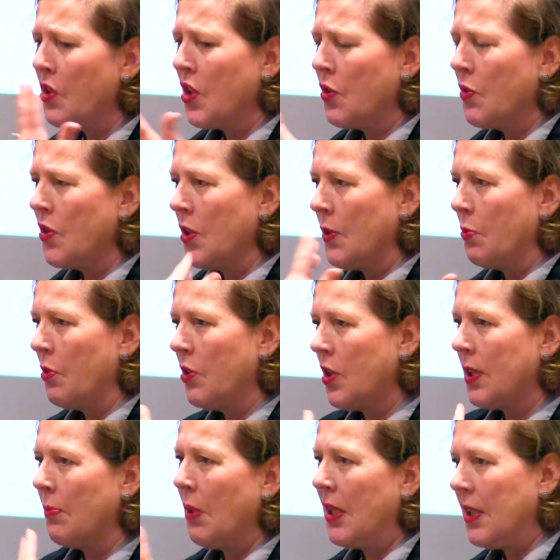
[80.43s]
she was just
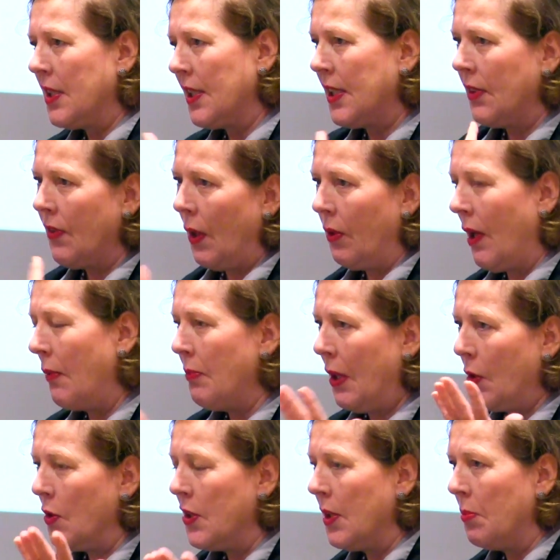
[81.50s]
submitting to see if I, I
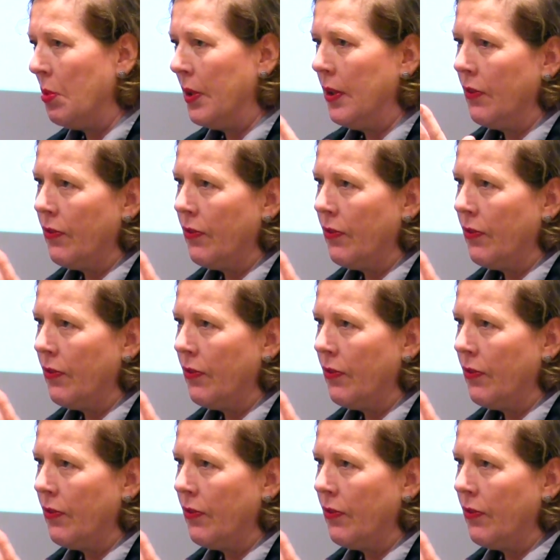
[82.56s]
met her in Dublin,